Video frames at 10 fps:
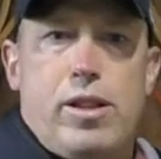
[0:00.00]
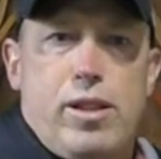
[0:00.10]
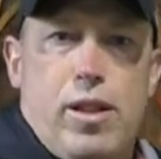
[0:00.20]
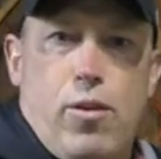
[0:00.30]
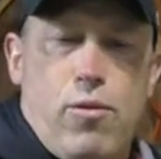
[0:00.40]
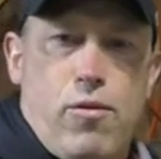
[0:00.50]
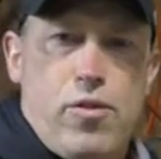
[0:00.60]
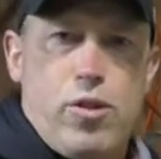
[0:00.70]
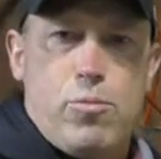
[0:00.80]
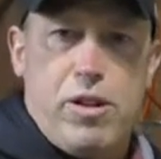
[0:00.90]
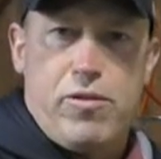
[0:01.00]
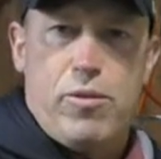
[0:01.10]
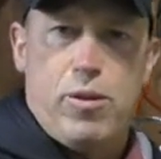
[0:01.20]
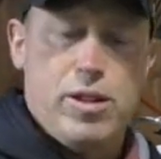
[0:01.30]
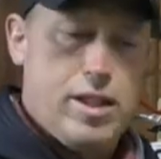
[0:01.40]
the overview, but if
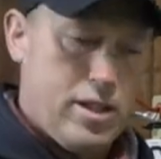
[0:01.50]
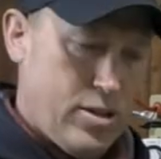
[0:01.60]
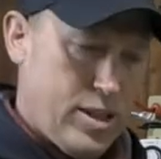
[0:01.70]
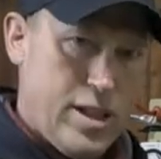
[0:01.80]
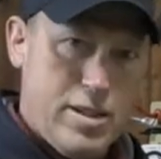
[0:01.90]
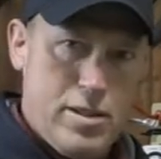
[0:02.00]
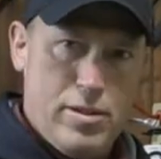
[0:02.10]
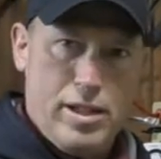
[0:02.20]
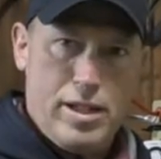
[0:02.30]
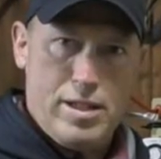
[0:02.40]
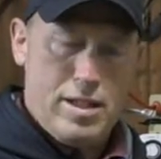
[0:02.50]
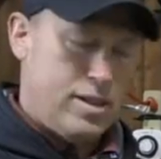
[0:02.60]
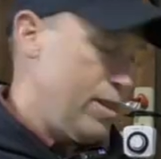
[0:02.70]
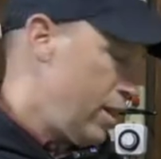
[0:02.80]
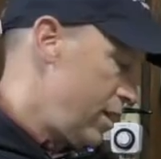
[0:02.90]
you want to take a look at that, the link is
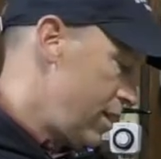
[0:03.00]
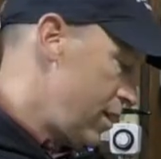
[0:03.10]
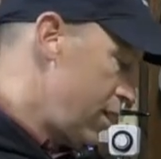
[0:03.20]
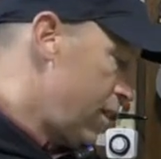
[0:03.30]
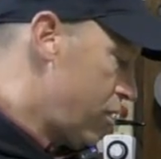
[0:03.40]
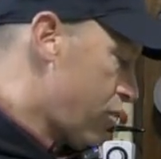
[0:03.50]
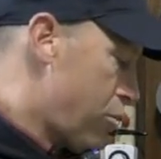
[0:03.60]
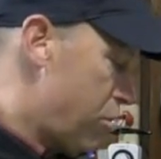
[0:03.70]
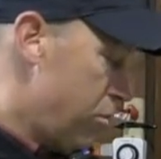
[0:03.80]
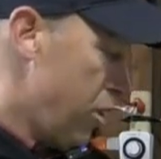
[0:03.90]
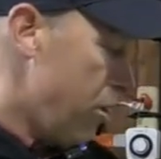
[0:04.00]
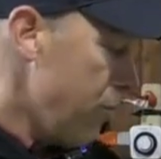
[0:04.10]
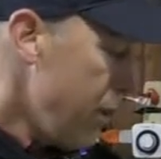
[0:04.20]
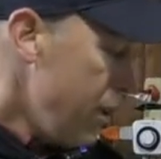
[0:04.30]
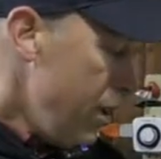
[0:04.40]
in the description below.
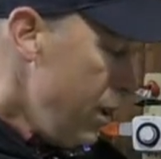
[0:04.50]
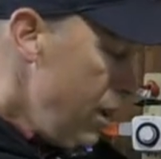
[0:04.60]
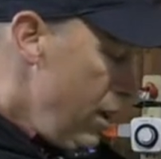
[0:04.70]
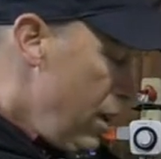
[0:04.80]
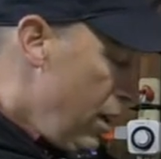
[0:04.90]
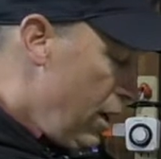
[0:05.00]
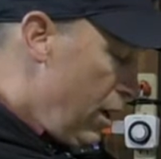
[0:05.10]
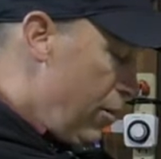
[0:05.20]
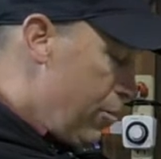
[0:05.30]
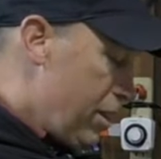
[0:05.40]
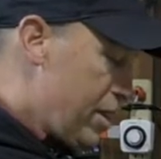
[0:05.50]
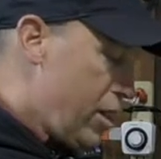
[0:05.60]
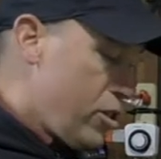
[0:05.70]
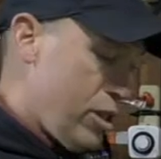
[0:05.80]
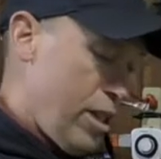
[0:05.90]
But
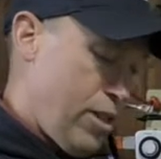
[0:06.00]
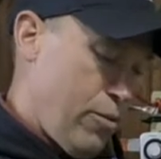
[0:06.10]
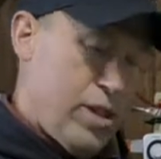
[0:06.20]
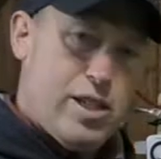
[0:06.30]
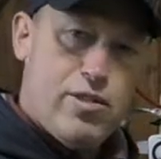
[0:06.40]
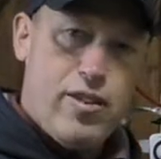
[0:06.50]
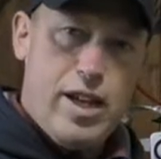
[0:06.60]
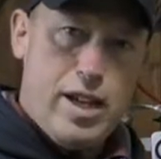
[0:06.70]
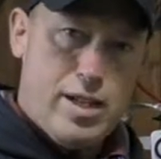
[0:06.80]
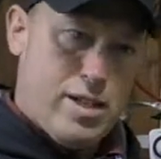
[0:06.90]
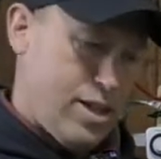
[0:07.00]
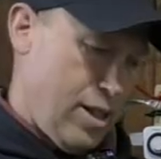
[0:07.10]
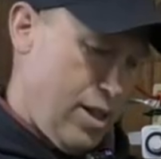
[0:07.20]
essentially with these fans,